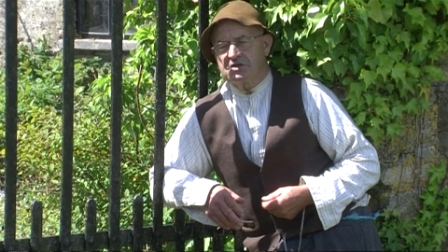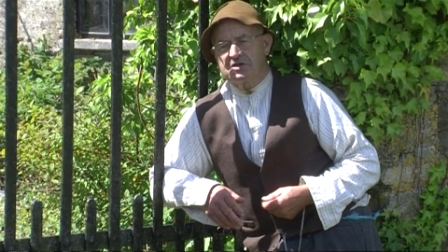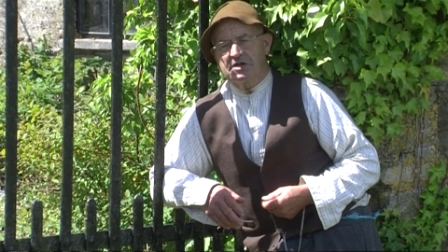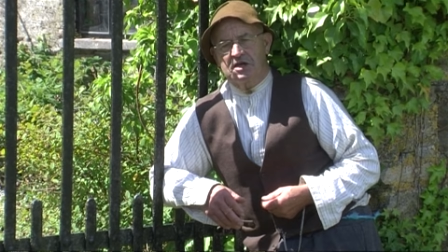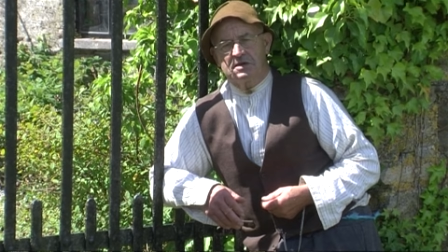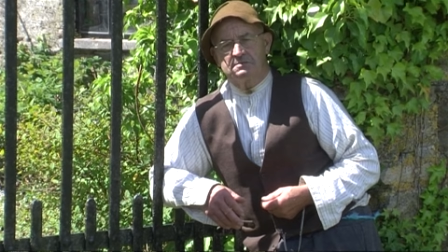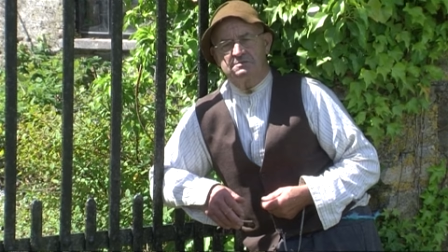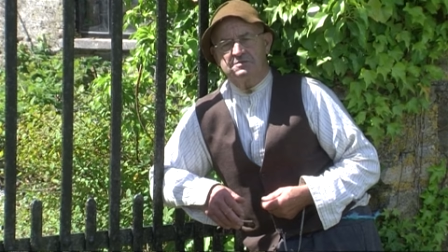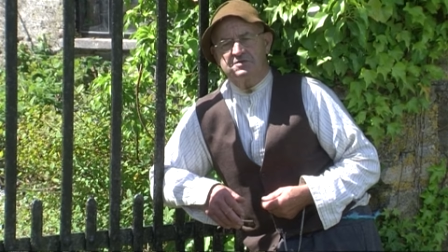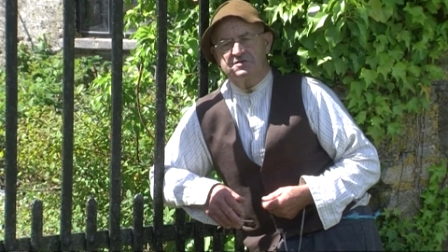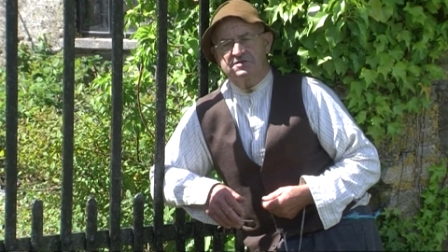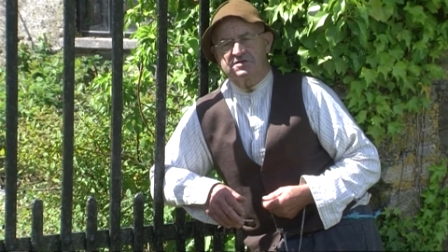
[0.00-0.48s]

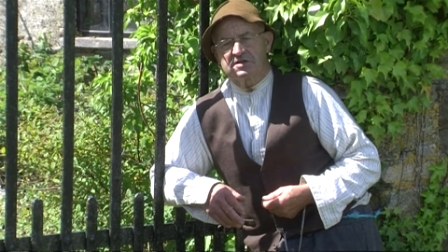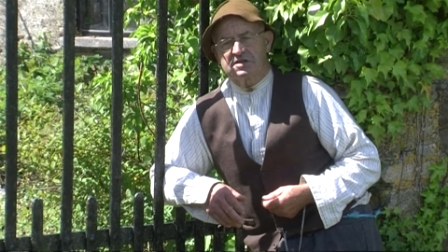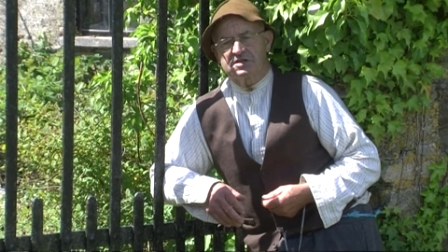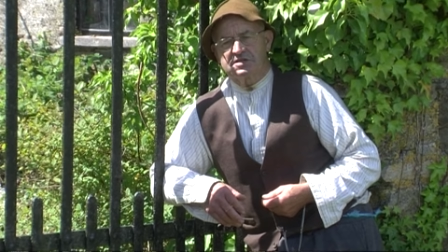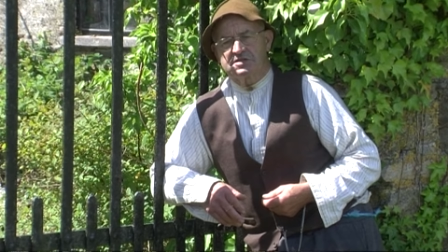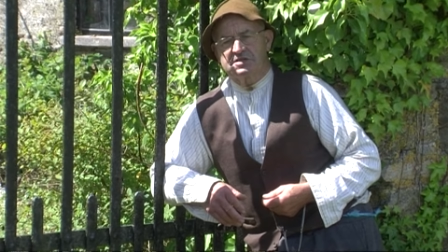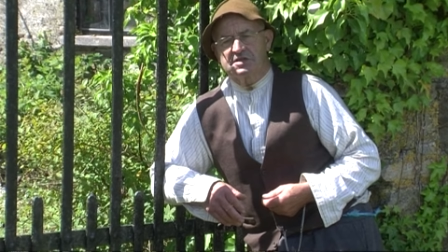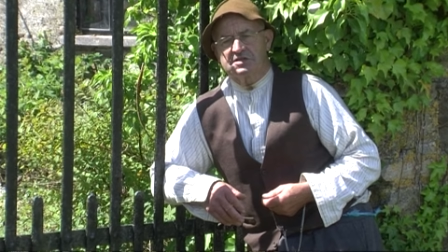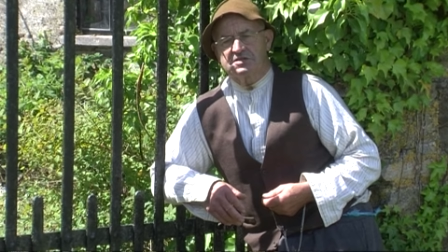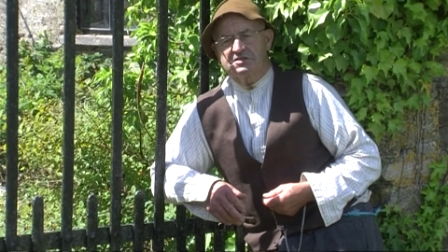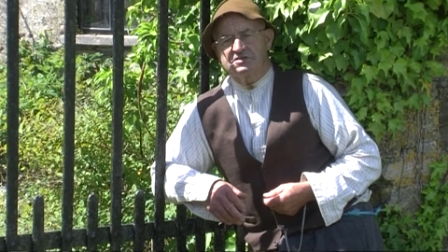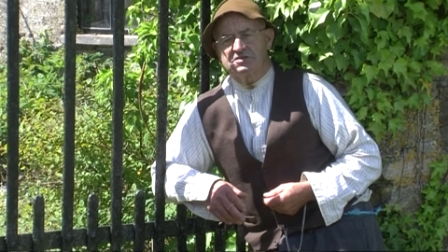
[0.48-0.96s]
gave him
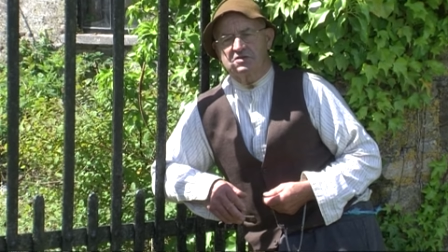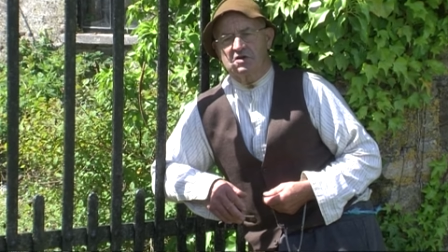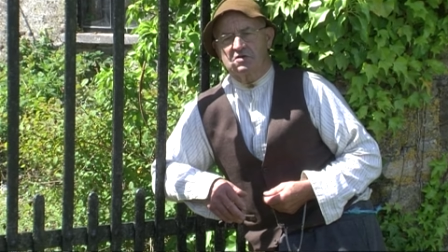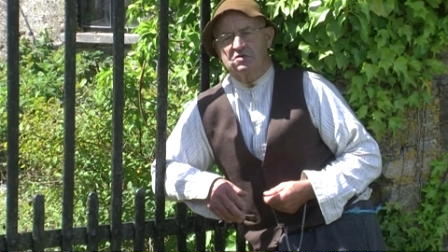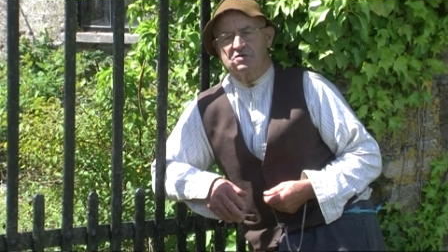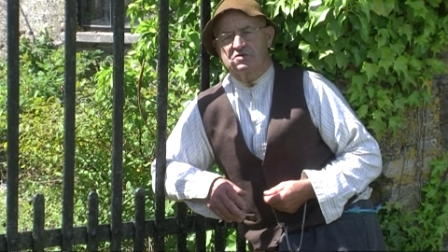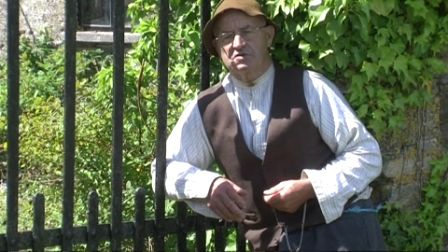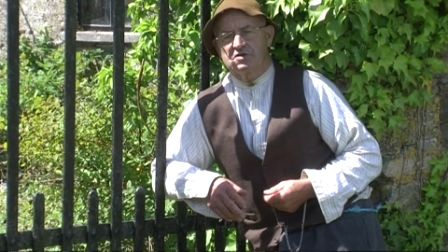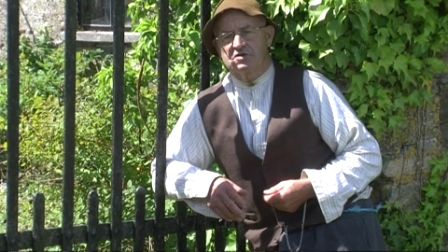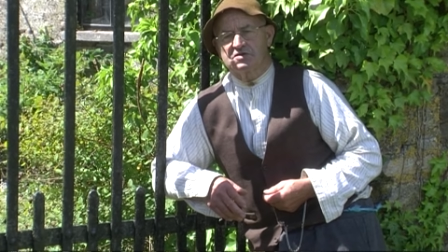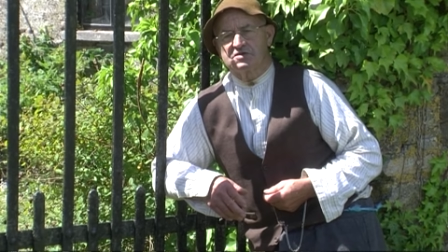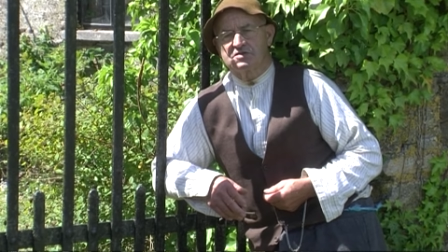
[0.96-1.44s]
strict
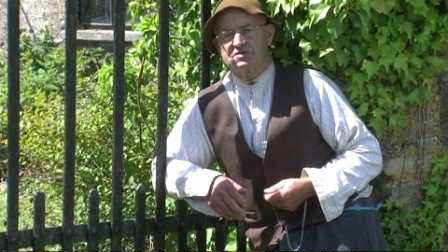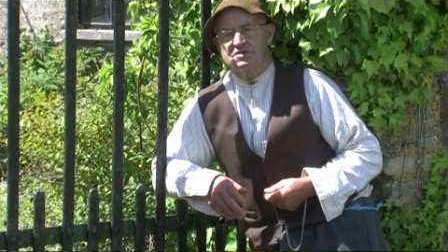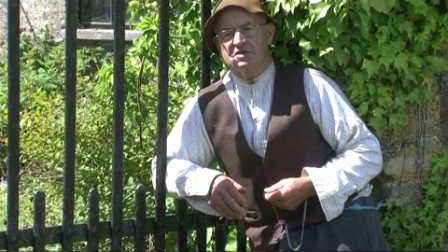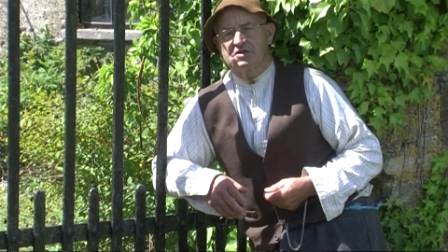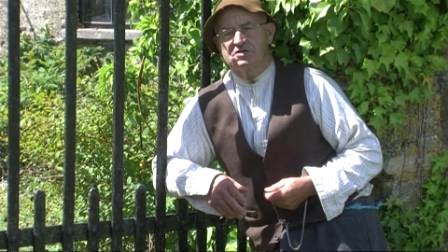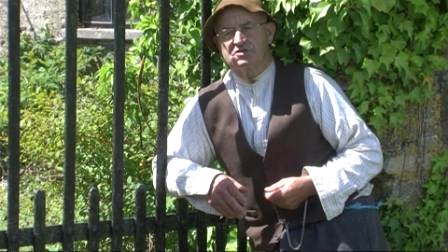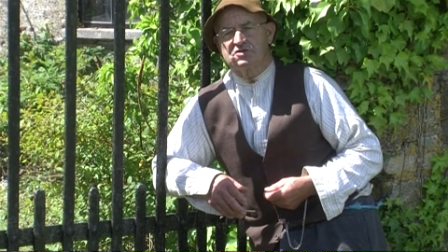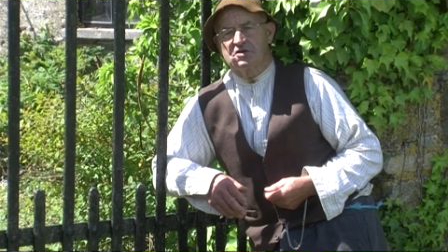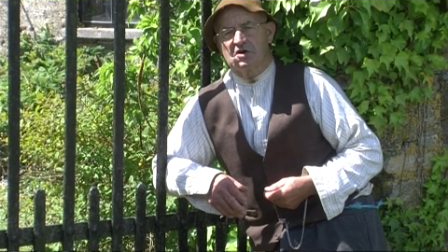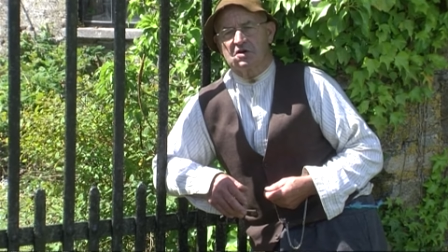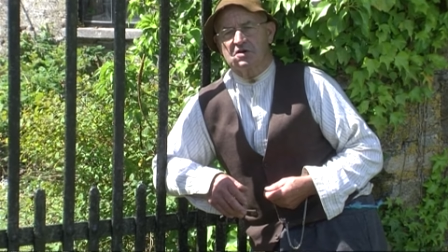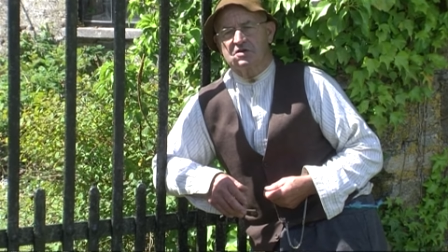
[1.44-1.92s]
instructions to
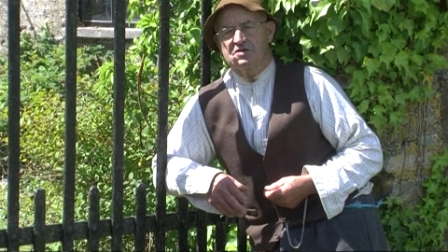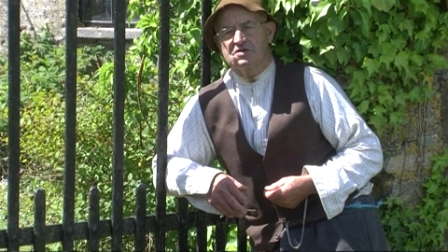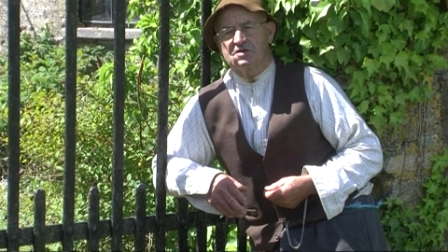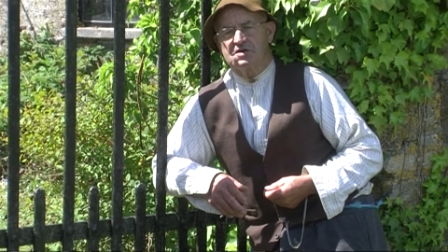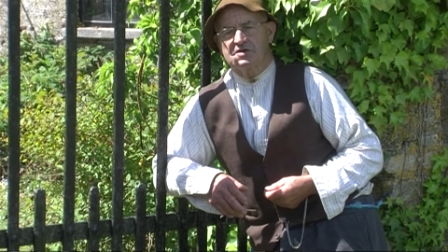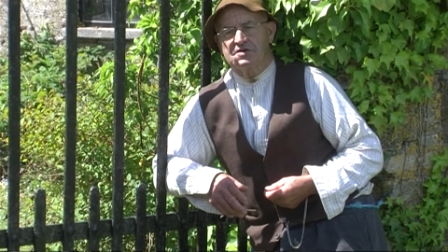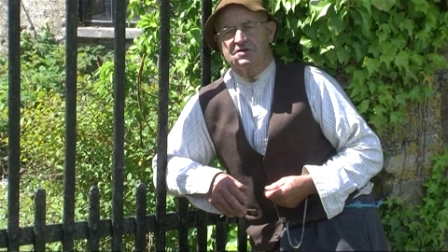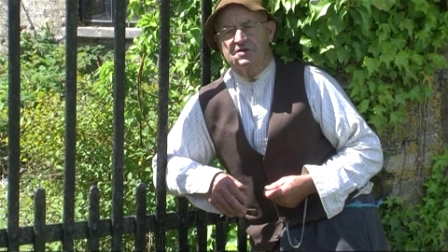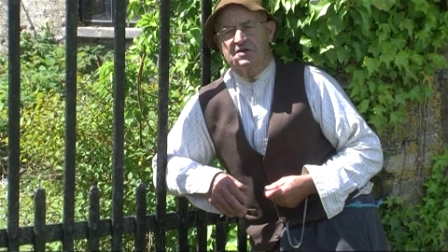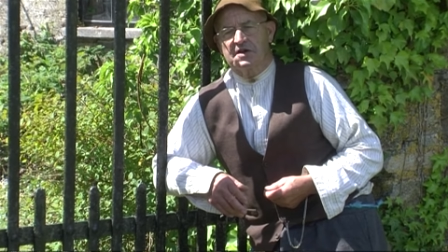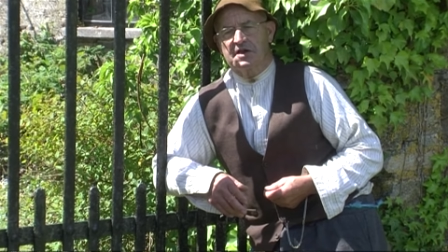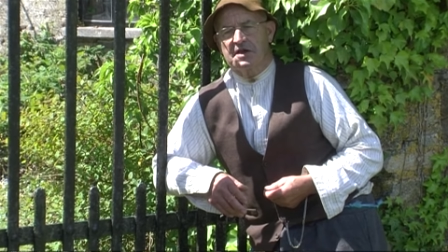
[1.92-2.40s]
churn the
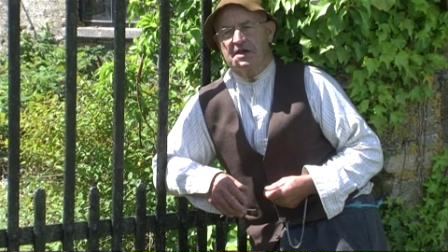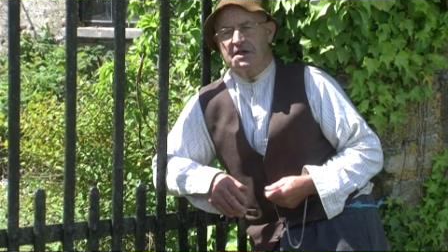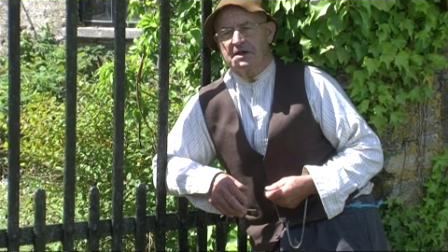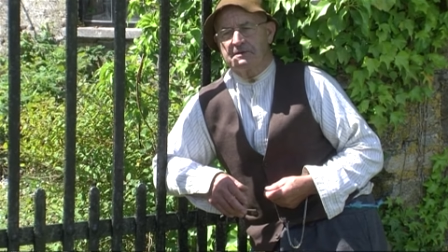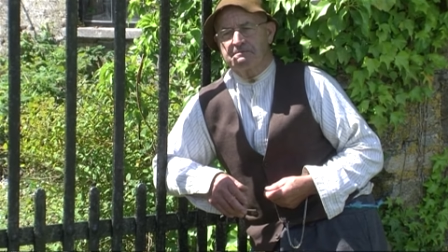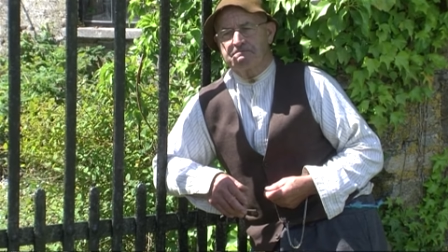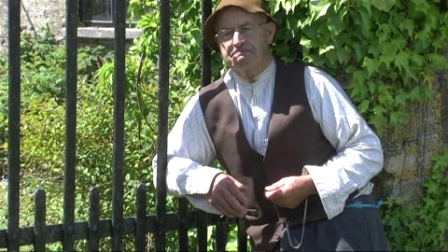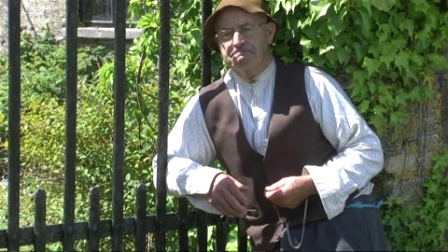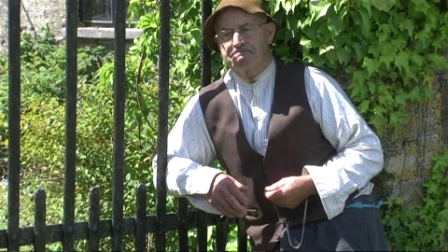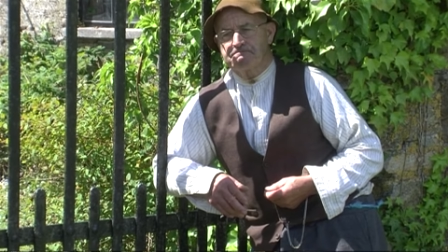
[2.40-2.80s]
cream,